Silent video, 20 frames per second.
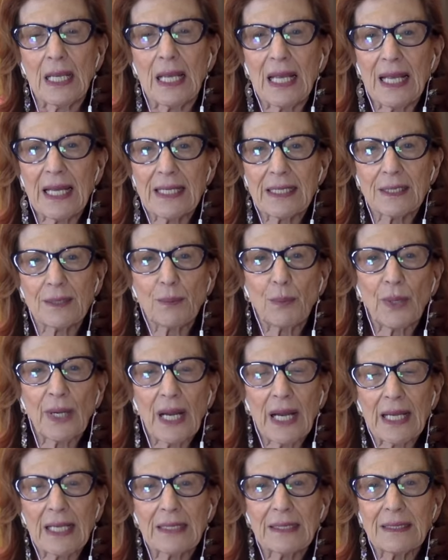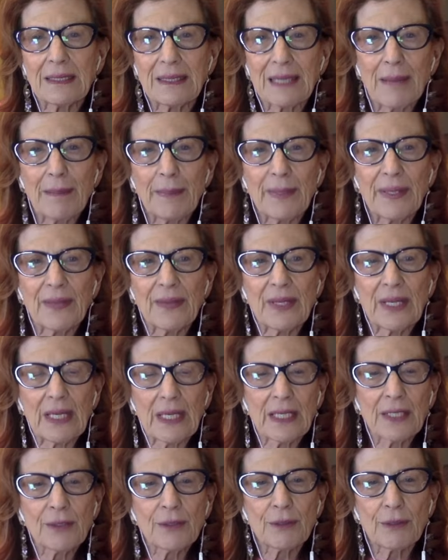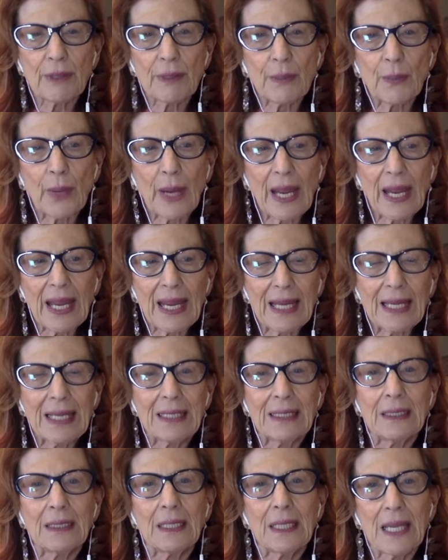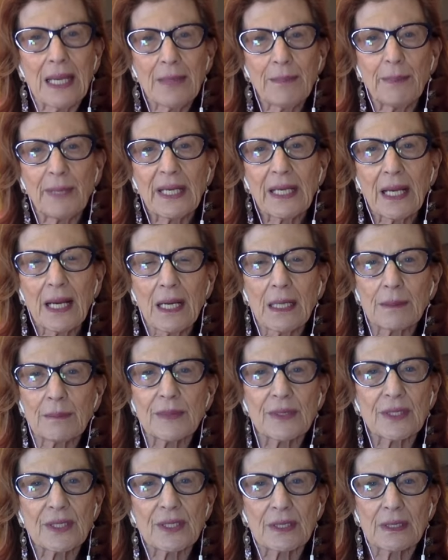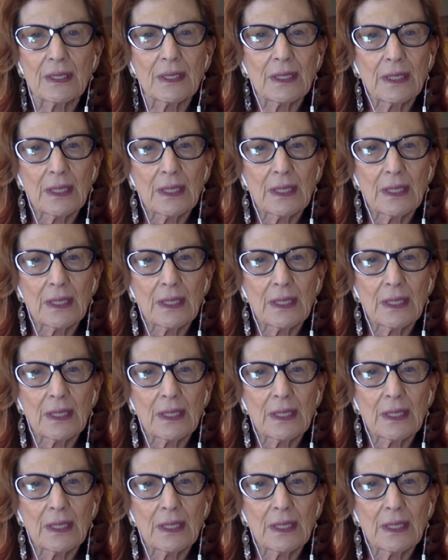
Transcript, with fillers: is when I step in the entryway, it becomes